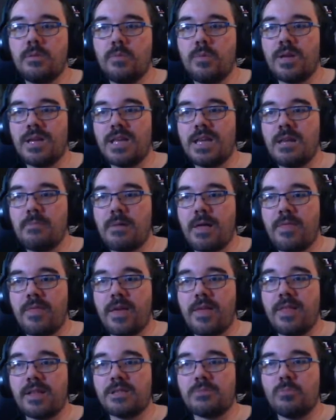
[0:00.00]
Keep that
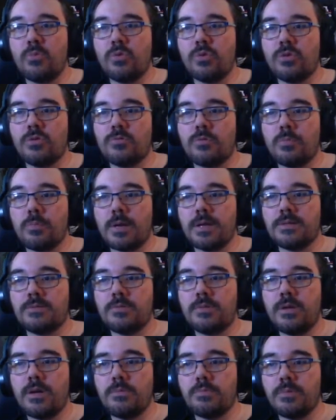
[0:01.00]
there. That's a more useful place.
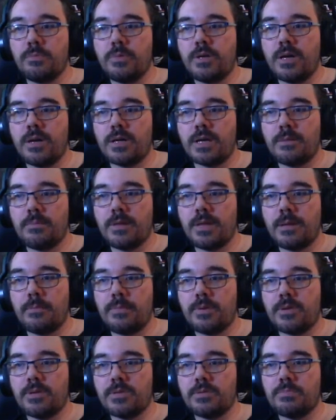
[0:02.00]
No, you can't keep it there
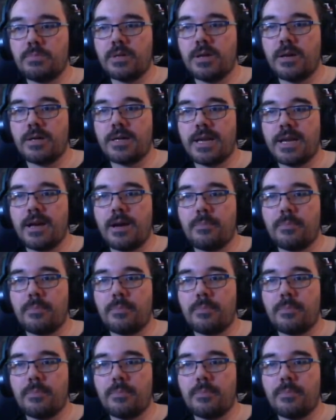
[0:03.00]
because you can't get out.